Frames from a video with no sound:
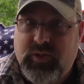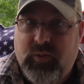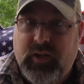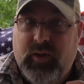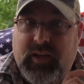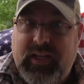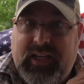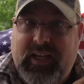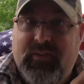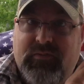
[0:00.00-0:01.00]
So, he
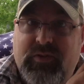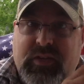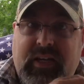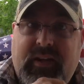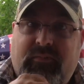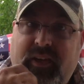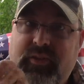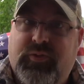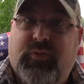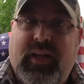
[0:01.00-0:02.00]
gives
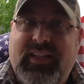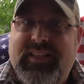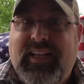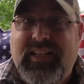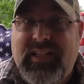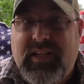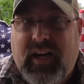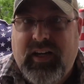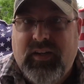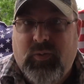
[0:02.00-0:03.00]
his friends
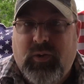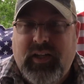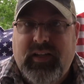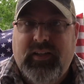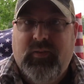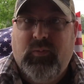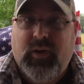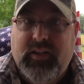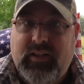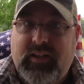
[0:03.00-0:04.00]
insight into
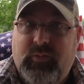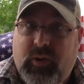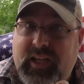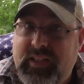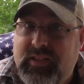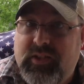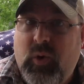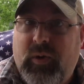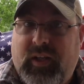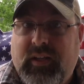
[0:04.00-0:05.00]
what he's
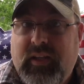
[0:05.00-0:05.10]
doing.